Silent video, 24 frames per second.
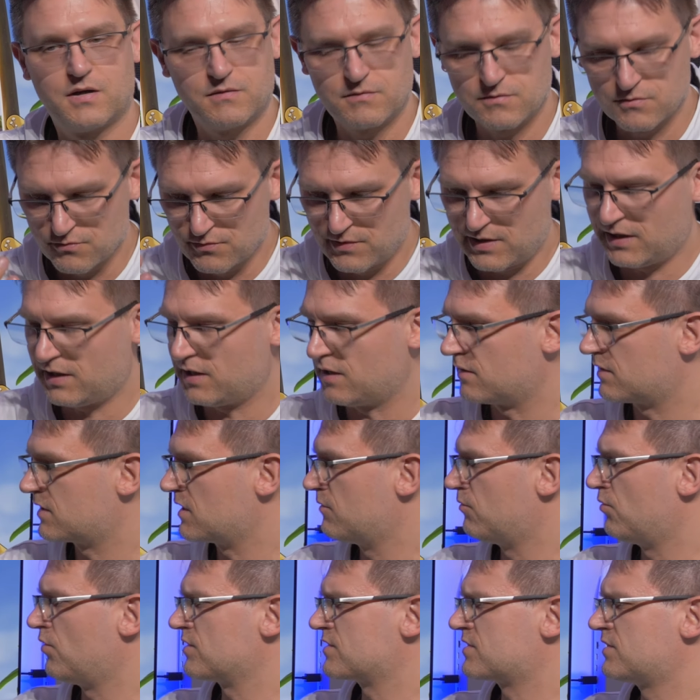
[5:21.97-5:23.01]
Really, there
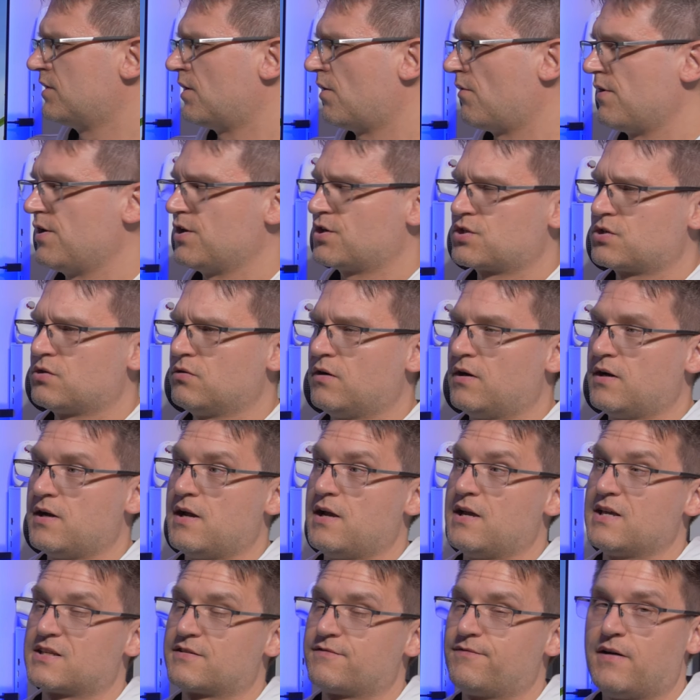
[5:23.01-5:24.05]
was no issue
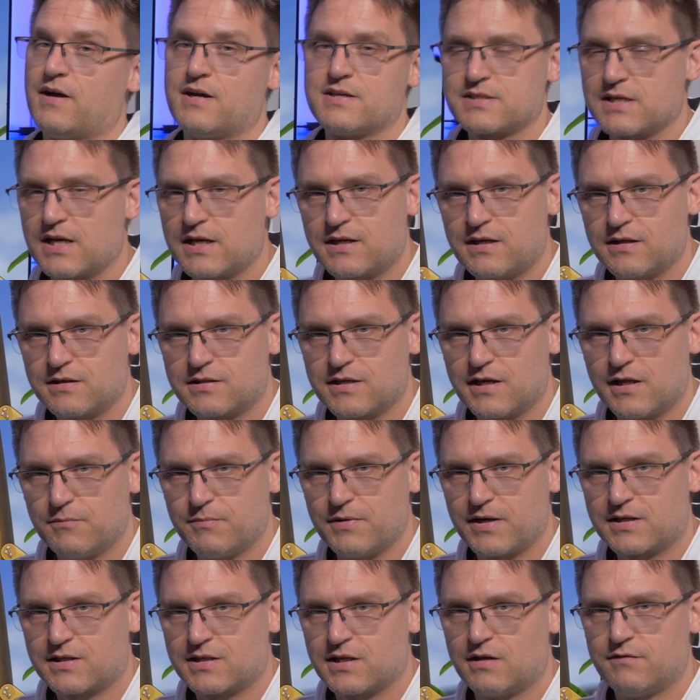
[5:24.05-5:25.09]
as far as I can tell
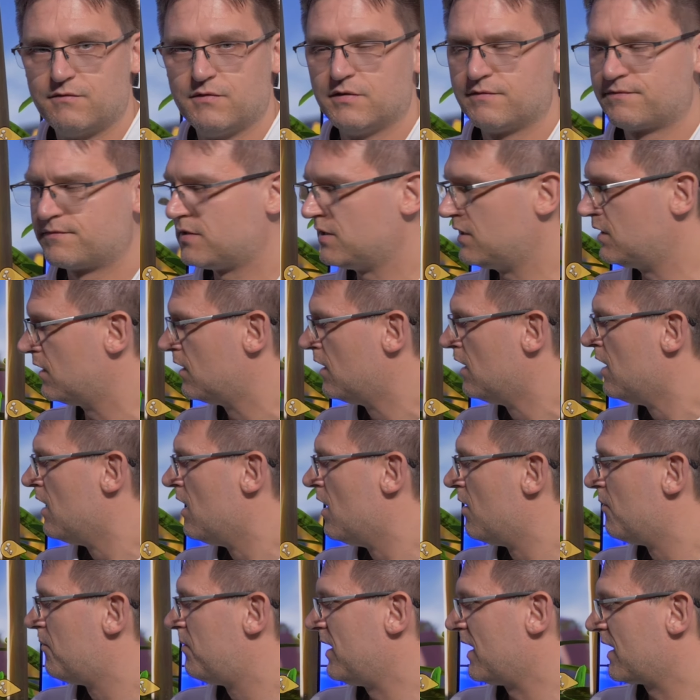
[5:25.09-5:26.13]
back then with the
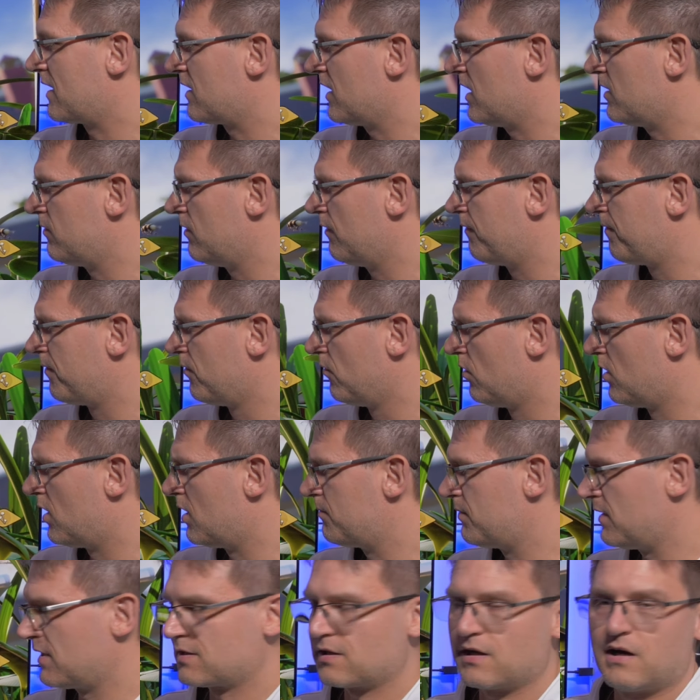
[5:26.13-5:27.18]
black level floor,
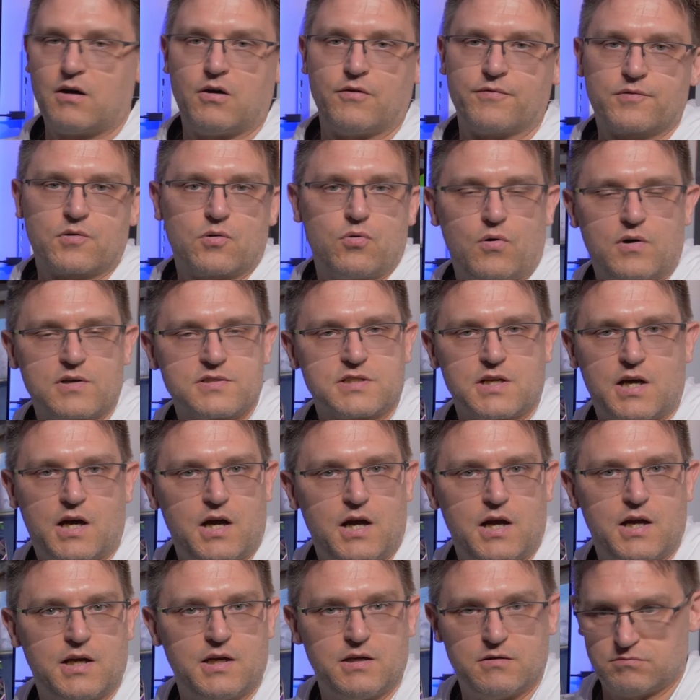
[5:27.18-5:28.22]
but of course
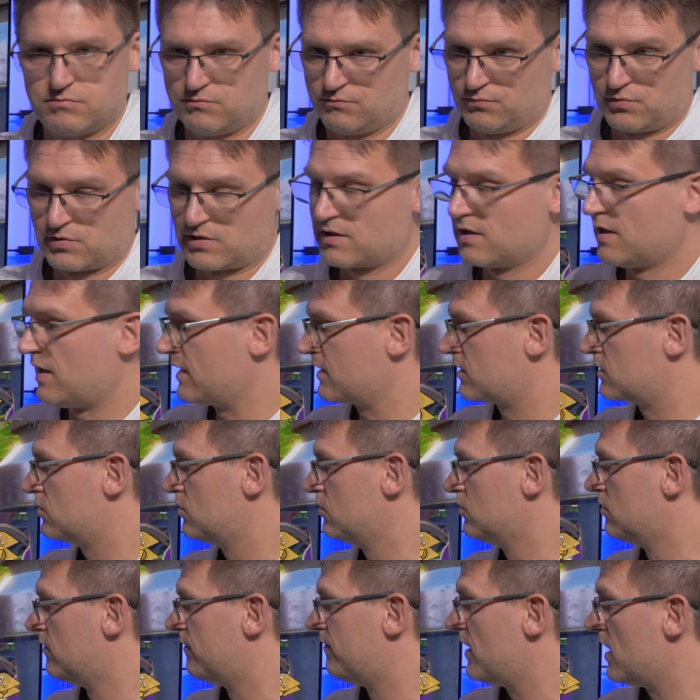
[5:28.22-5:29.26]
I would like
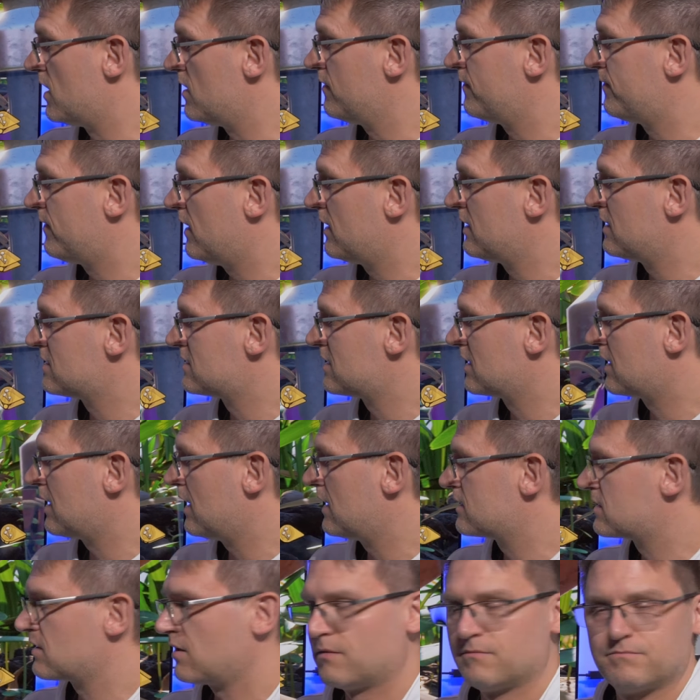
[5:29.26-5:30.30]
to verify this
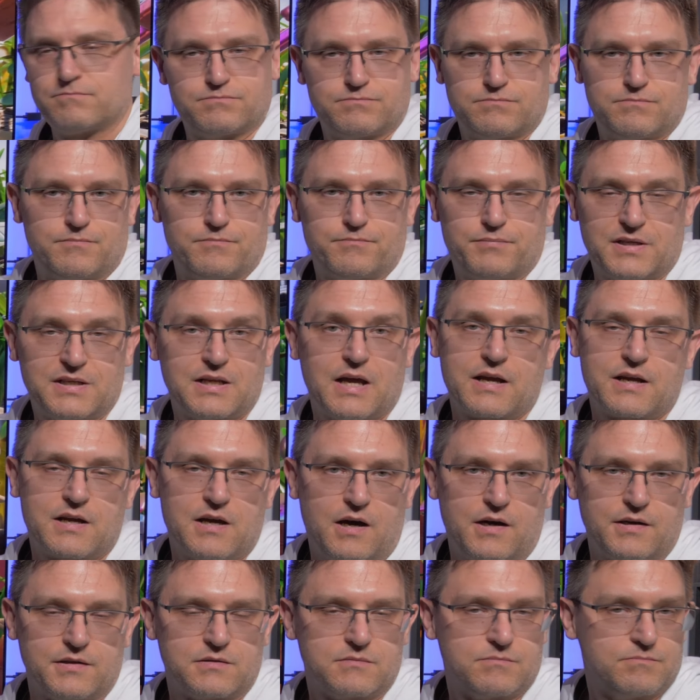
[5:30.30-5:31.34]
again, but I
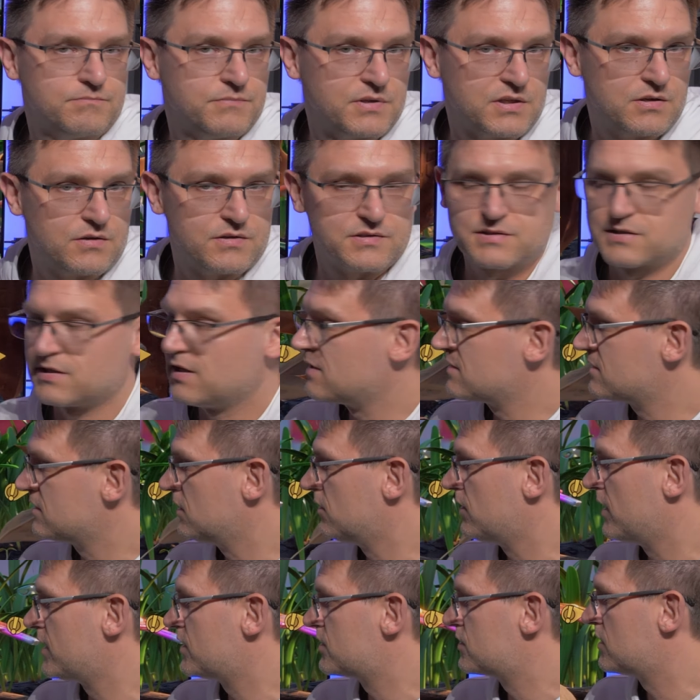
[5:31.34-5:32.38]
can't because there is no
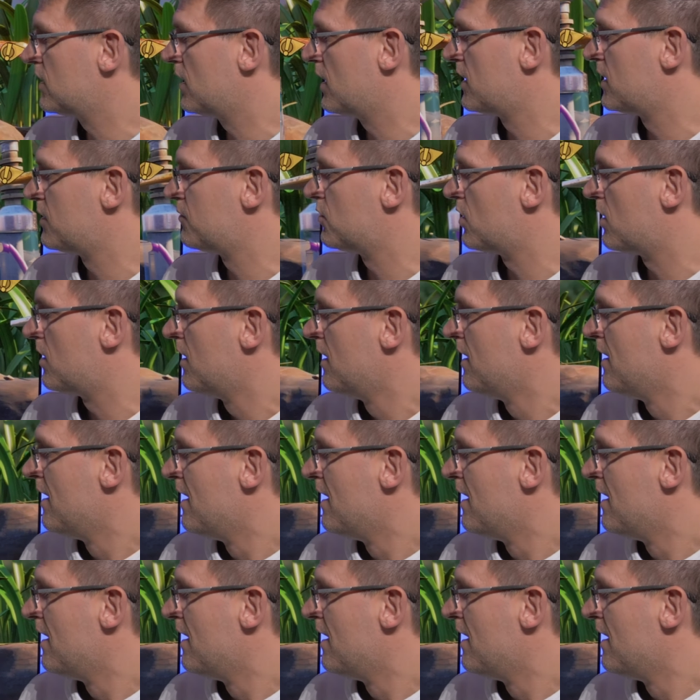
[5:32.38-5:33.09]
HDR anymore.